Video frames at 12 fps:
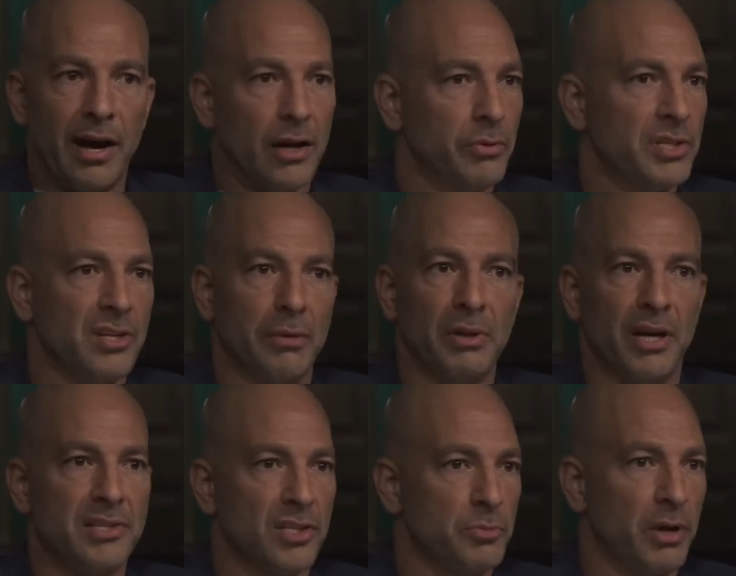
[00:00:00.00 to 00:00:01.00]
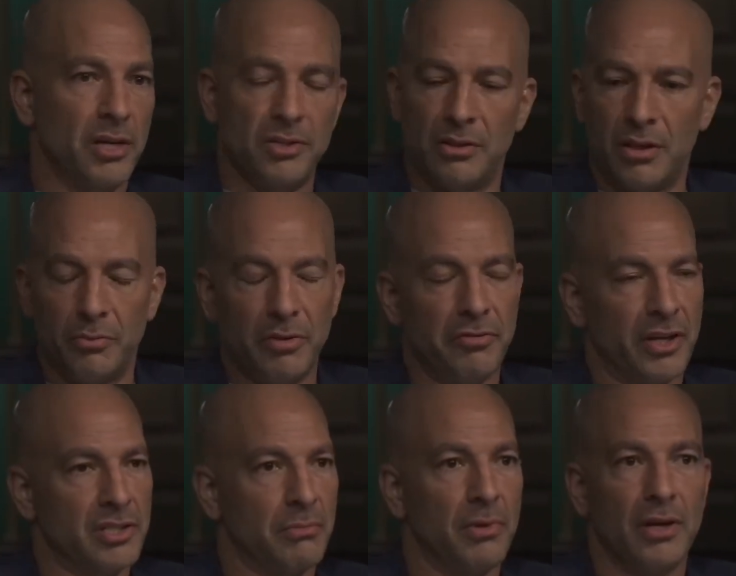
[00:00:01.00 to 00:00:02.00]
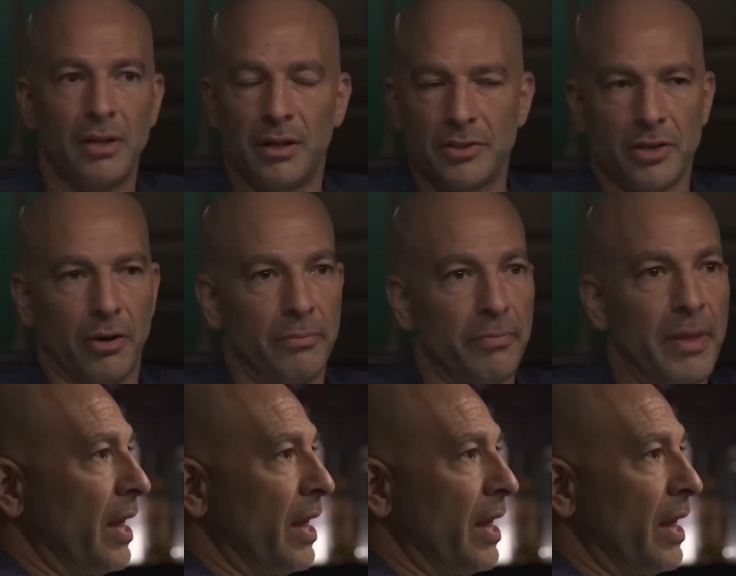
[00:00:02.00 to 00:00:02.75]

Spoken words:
How do we stabilize this patient? Can we fix him? Let's go.